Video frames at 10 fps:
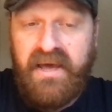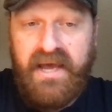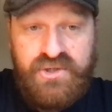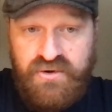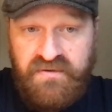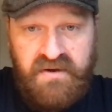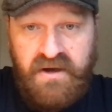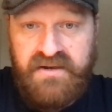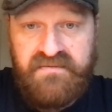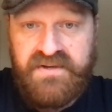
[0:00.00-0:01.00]

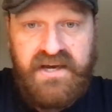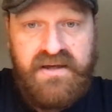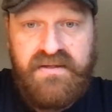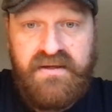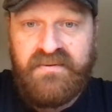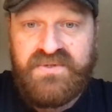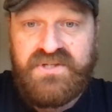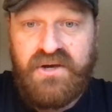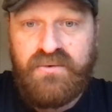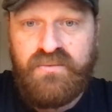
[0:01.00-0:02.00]
petrified of death.
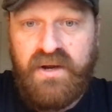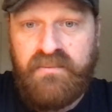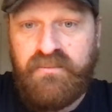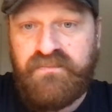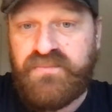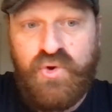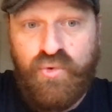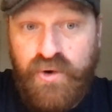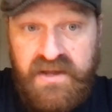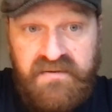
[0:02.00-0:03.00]
So when
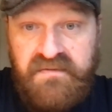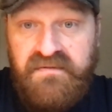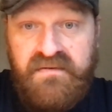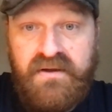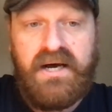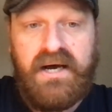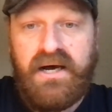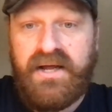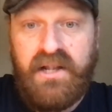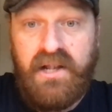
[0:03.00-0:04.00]
grief
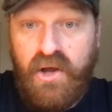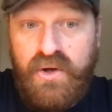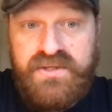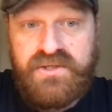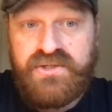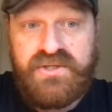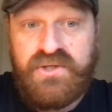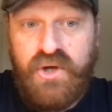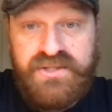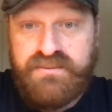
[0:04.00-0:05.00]
and loss are just
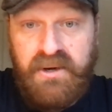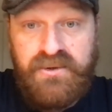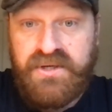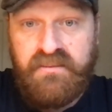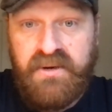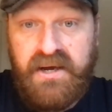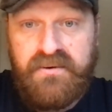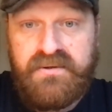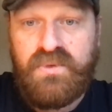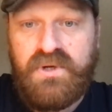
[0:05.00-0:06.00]
not spoken about.